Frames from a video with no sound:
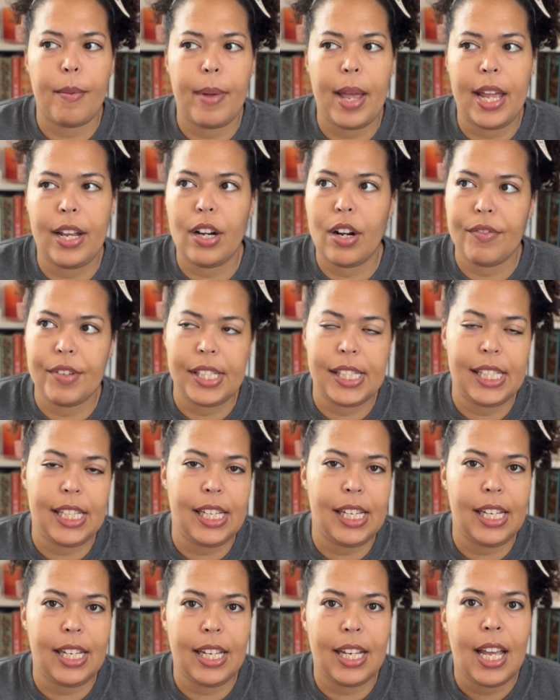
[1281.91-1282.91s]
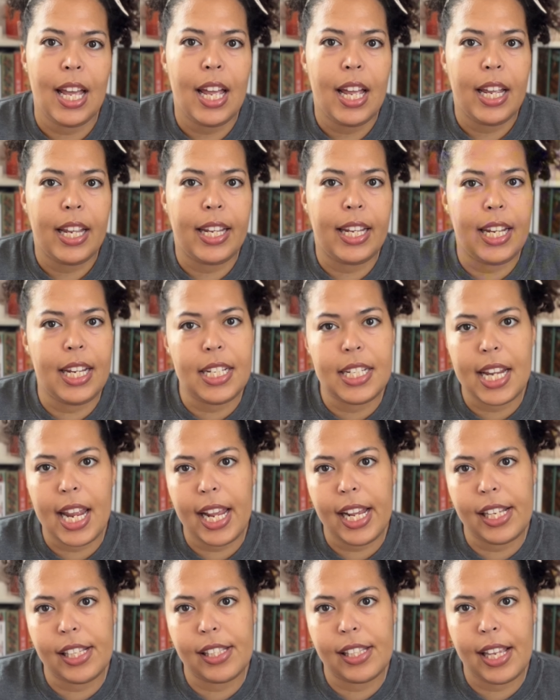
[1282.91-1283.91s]
and obviously he
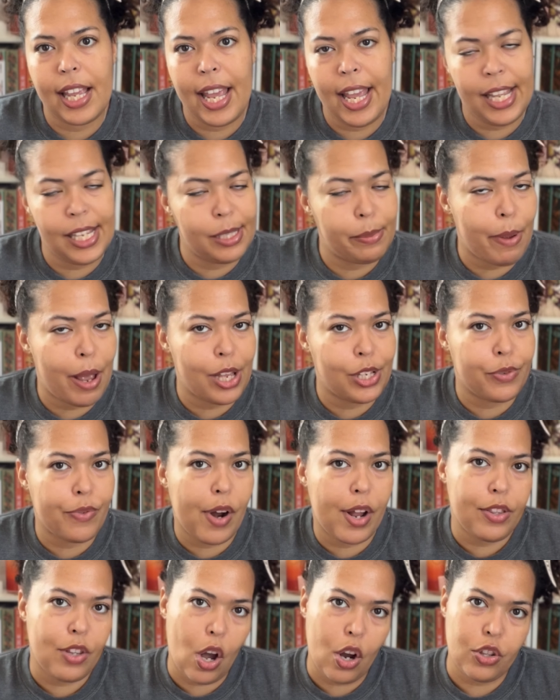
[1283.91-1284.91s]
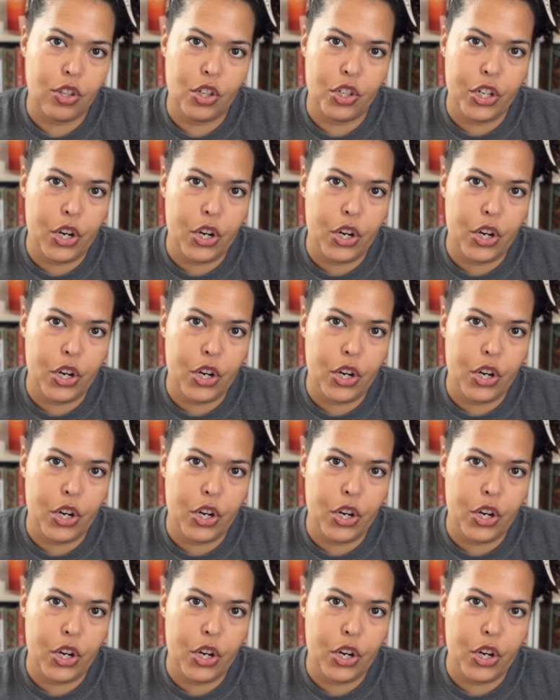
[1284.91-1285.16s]
takes his best friend Dr.